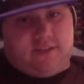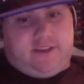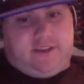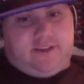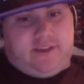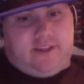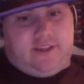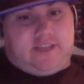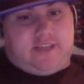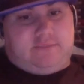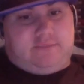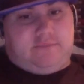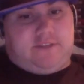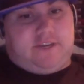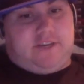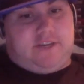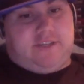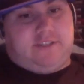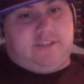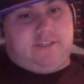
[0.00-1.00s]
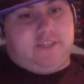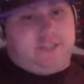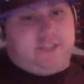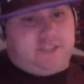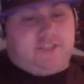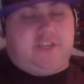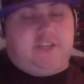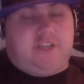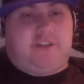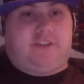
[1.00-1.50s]
And that's because
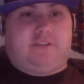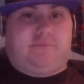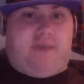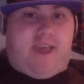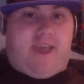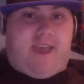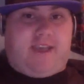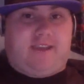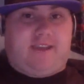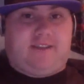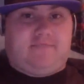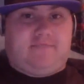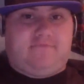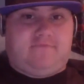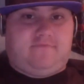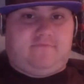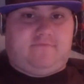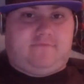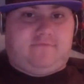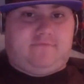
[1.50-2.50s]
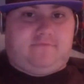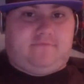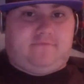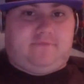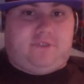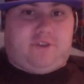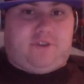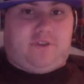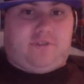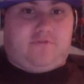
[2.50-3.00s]
Ninja Steel is back.
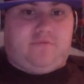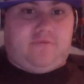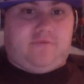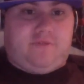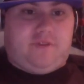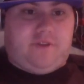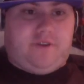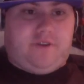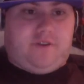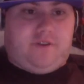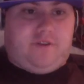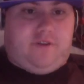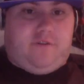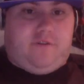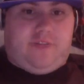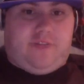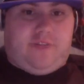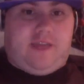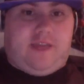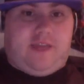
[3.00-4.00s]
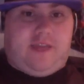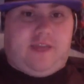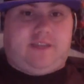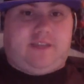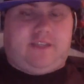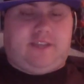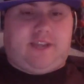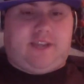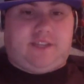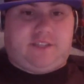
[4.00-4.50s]
So, hopefully that makes
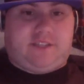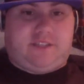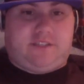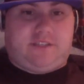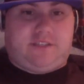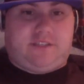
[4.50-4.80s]
sense.